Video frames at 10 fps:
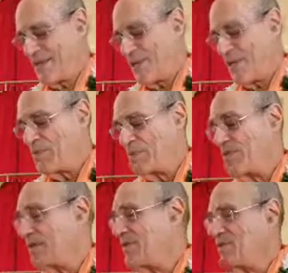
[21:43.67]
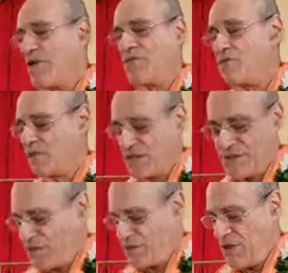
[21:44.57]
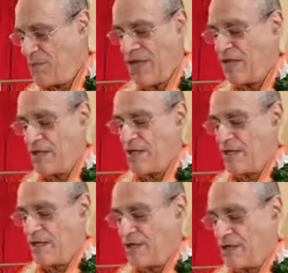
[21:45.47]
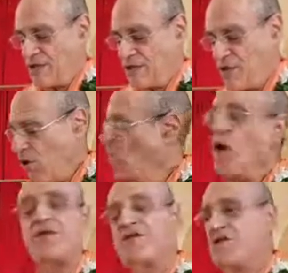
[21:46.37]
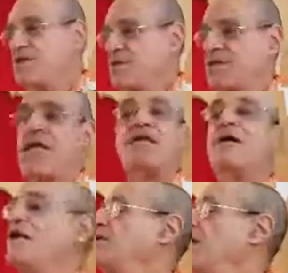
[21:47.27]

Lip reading: And Prabhupada said, he said, they may cure one disease, and then they'll get